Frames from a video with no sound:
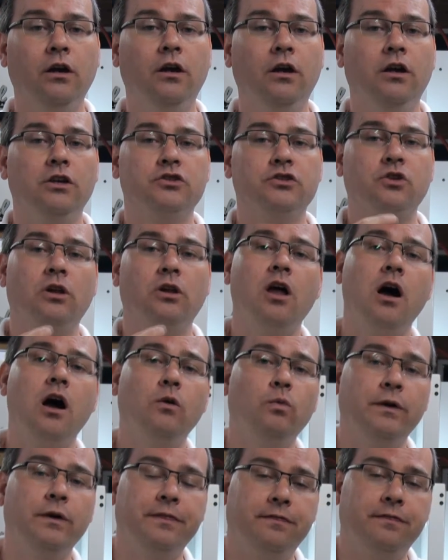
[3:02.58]
So
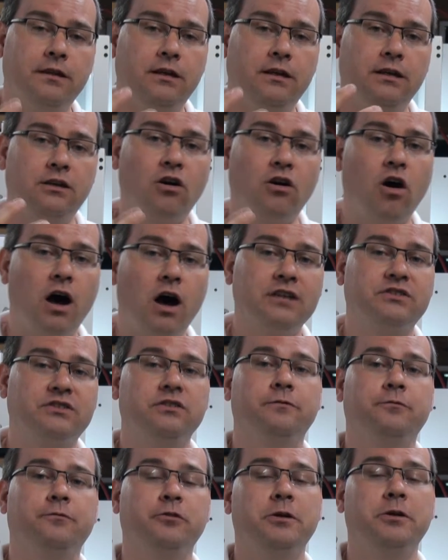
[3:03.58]
along with the cost
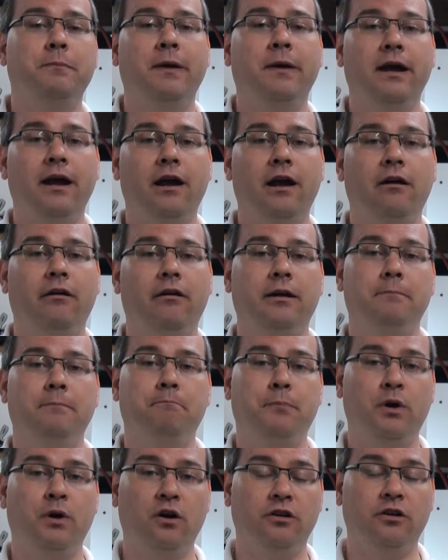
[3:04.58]
of repair
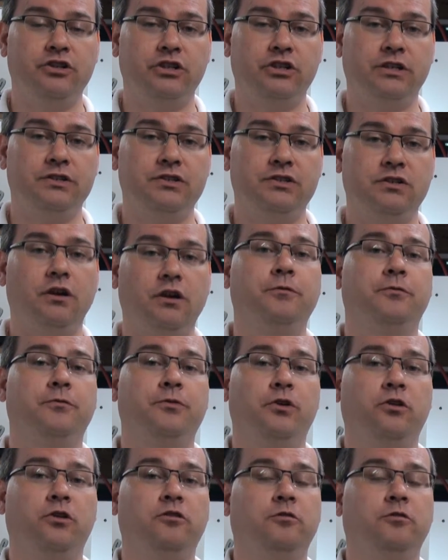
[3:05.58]
and purchase of a
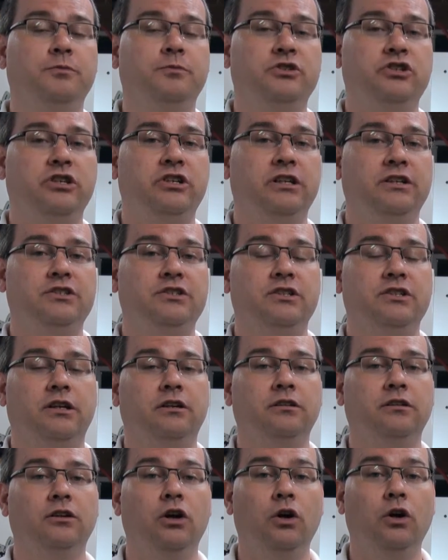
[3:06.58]
vertical machining
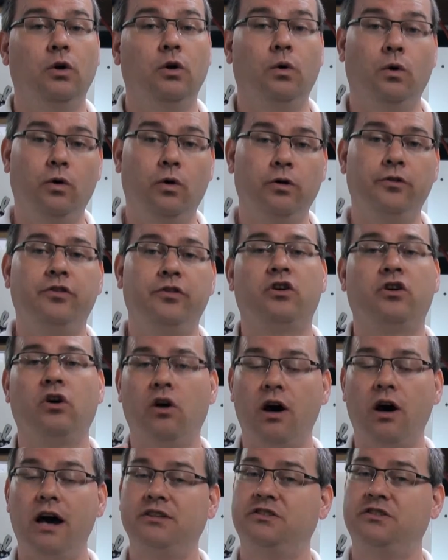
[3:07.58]
center, or the
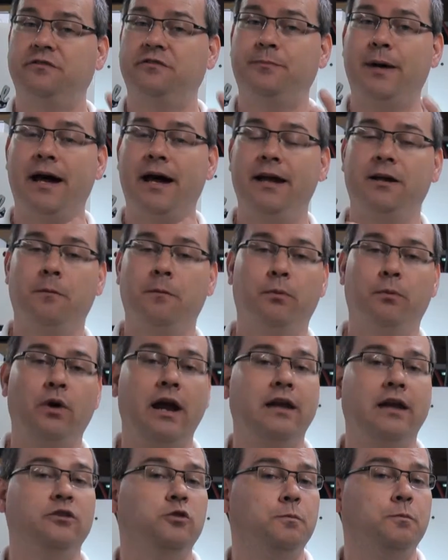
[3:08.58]
cost of buying a
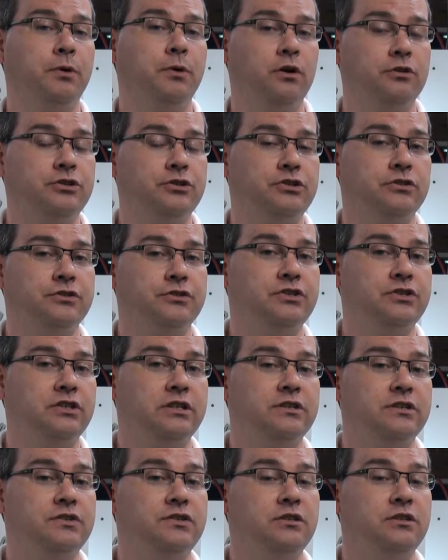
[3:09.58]
brand new personal
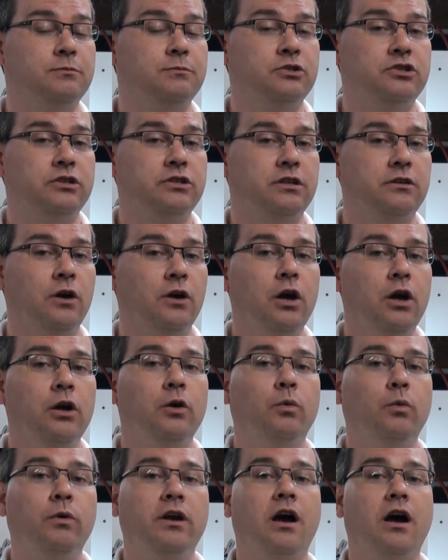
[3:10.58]
CNC machine,
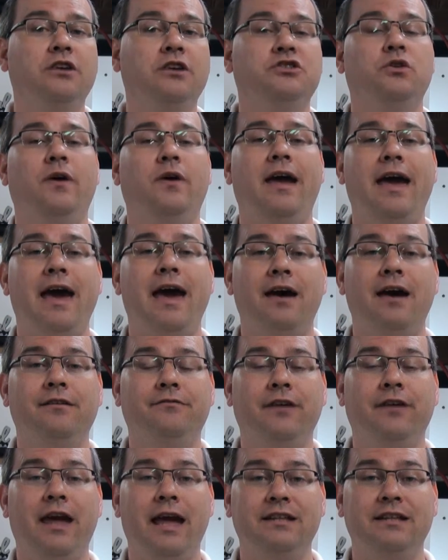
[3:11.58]
we also
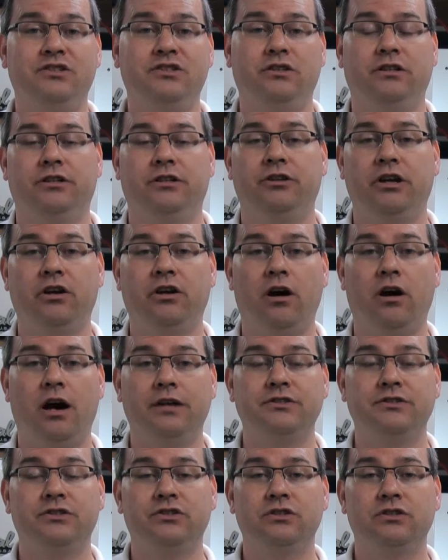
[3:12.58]
have ancillary
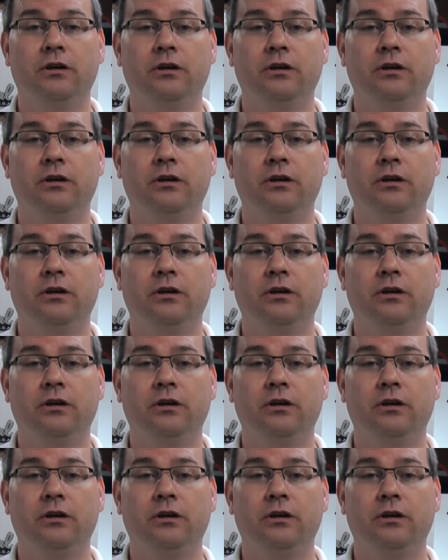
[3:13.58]
costs.